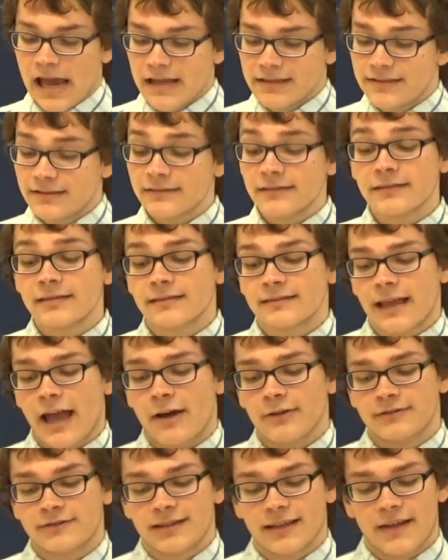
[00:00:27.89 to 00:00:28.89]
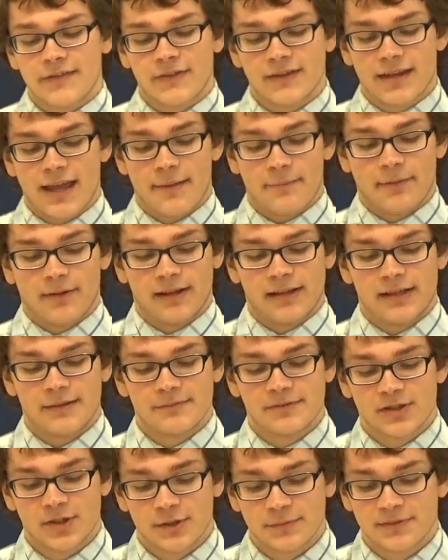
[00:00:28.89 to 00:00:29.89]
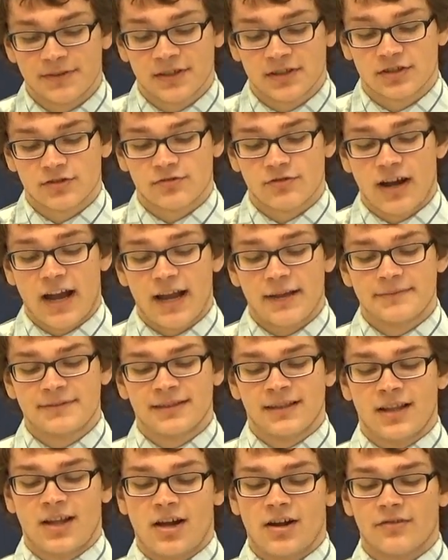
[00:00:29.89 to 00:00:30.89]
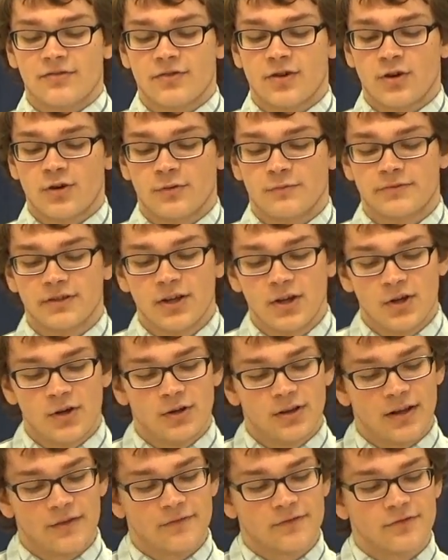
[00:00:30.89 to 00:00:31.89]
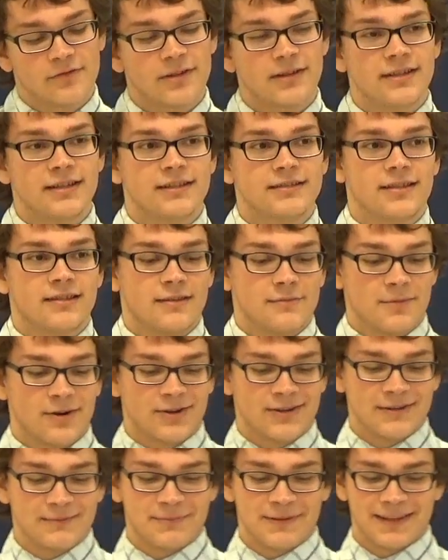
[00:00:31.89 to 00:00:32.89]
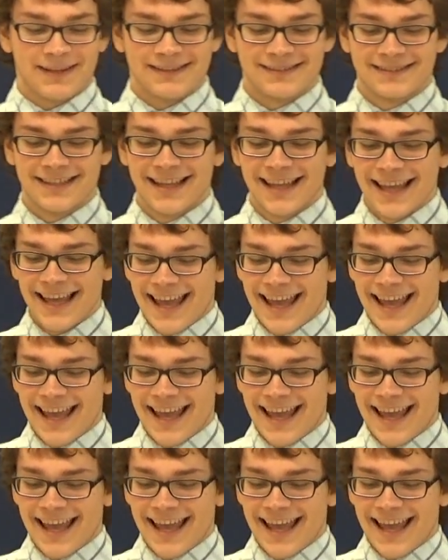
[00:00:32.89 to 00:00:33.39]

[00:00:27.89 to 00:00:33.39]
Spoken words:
Jesus is outside the temple and observes the scribes in long robes who love greetings in the marketplace